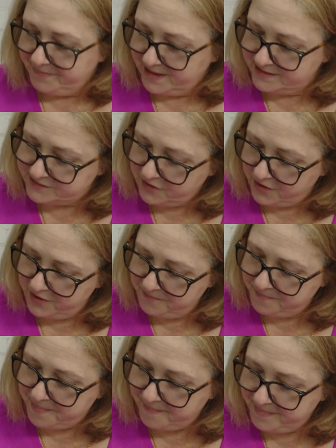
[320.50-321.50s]
So
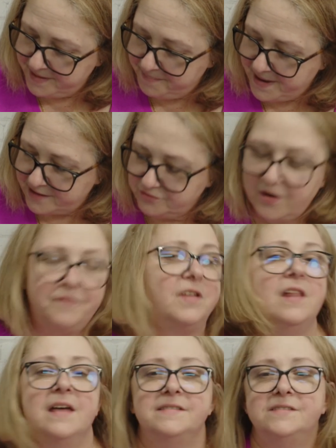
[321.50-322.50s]
the pattern drafter class.